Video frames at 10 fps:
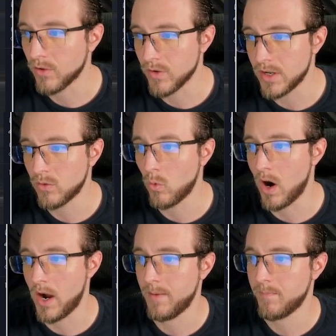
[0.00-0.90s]
The reason
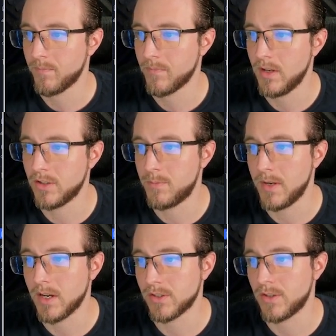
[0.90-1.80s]
why is
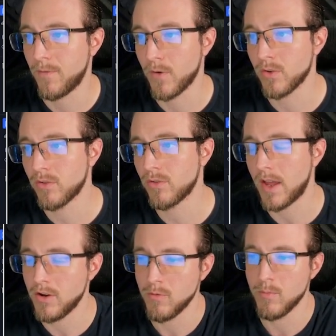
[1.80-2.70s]
because the further
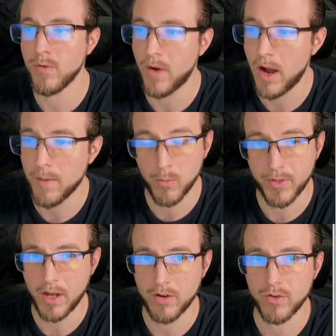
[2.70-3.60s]
that you move up
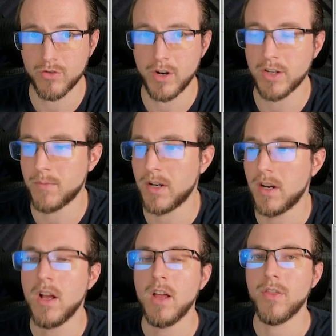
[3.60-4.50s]
without a
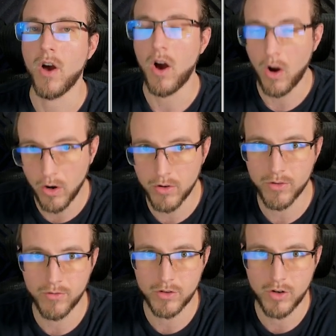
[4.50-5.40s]
retracement, the
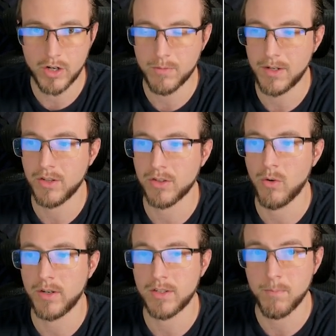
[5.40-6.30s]
harder the retracement is
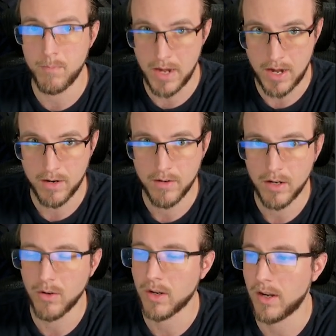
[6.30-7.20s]
going to be,
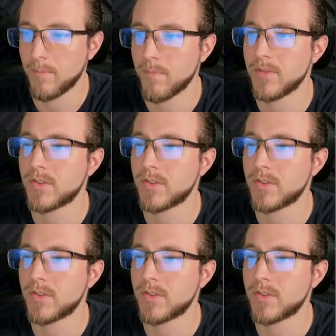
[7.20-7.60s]
okay?